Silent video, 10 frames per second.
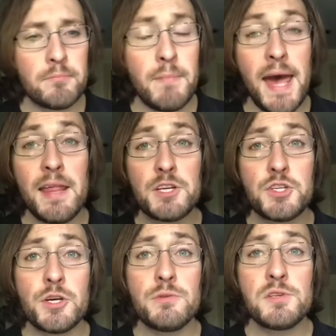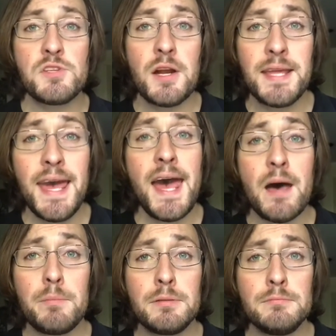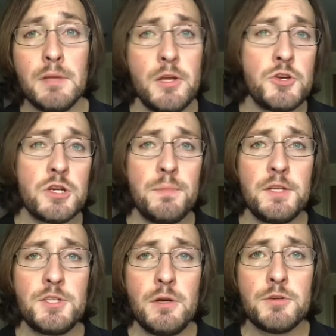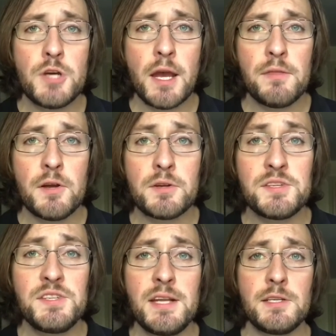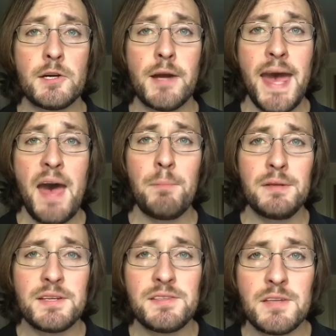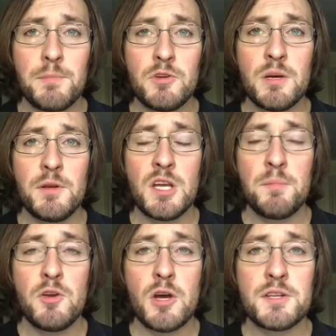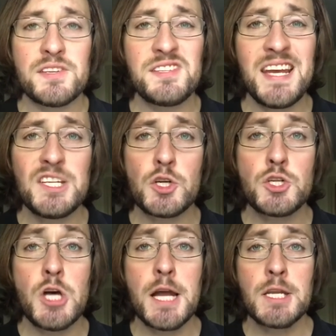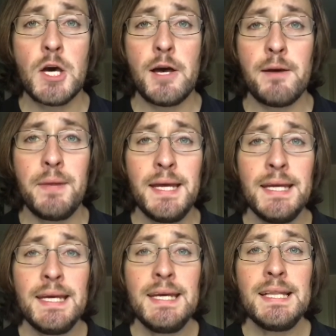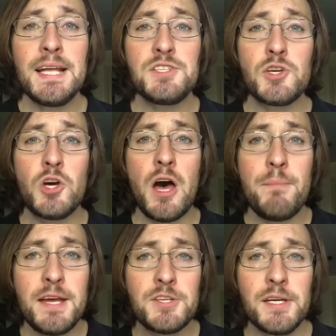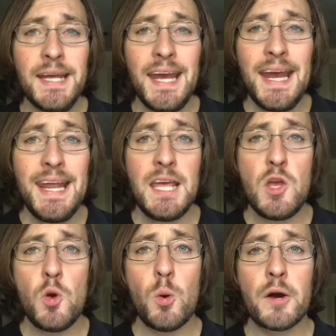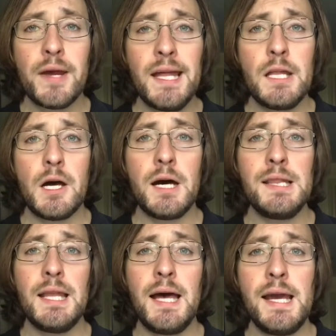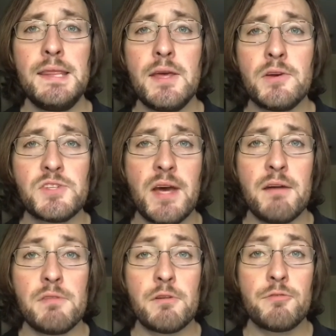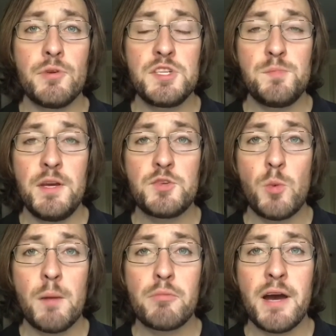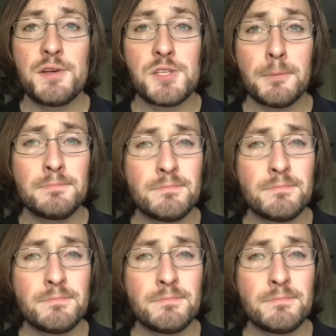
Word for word: Alex Jones is on Gab. And you should be too. Check out their Dissenter app, www.dissenter.com. Lets you comment on any URL online. They also have their free speech web browser.